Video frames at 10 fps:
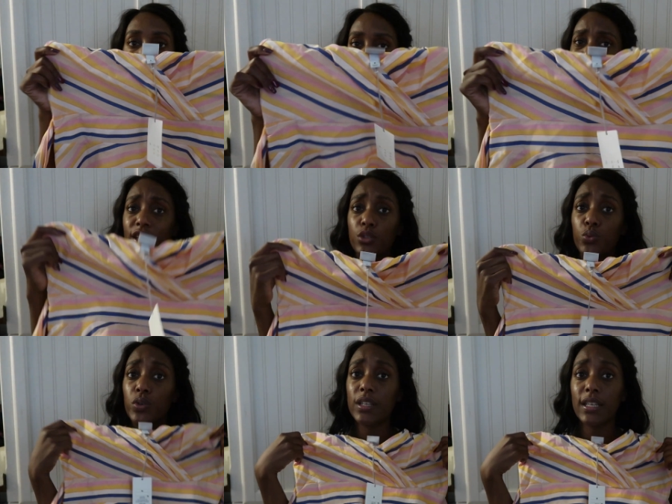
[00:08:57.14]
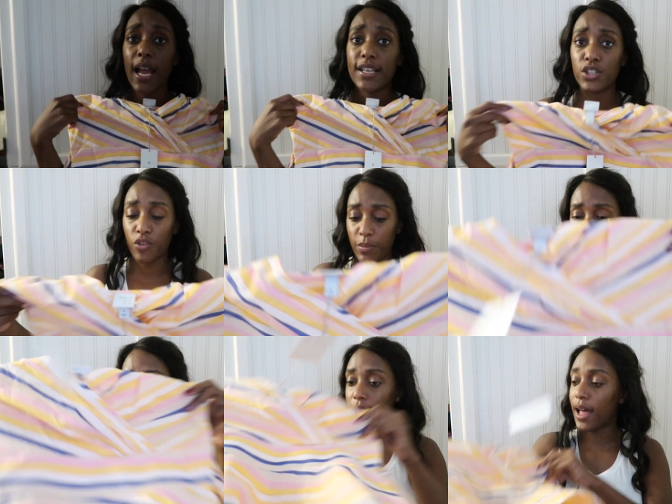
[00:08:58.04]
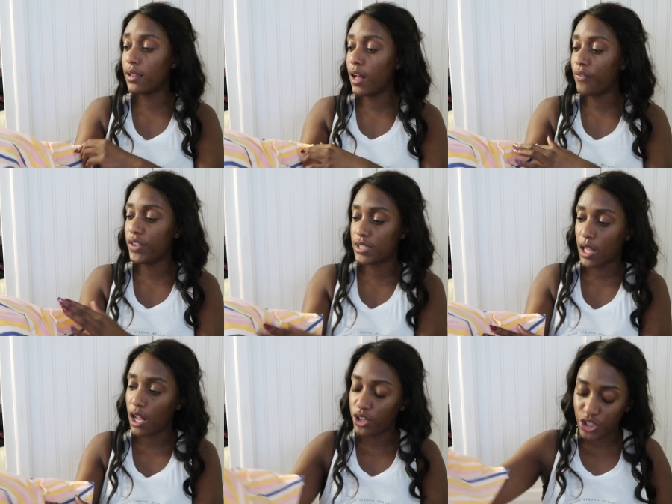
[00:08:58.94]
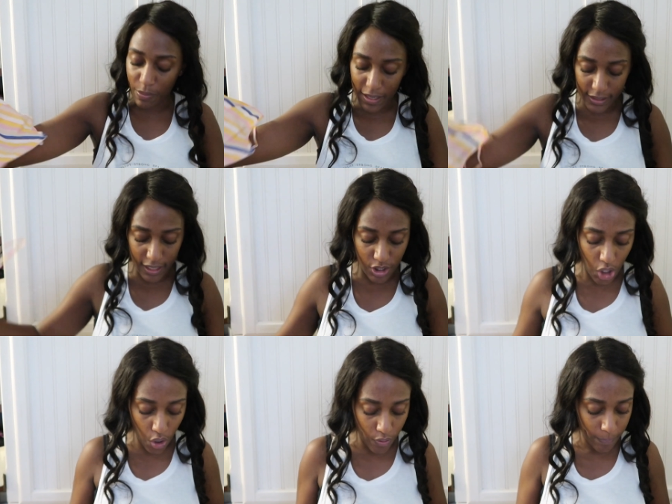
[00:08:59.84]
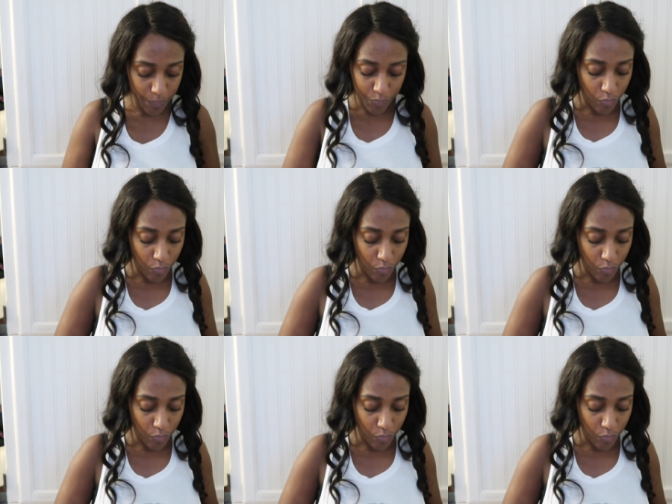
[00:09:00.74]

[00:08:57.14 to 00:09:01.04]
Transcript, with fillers: And it looks really nice on me. I love these colors on my skin tone.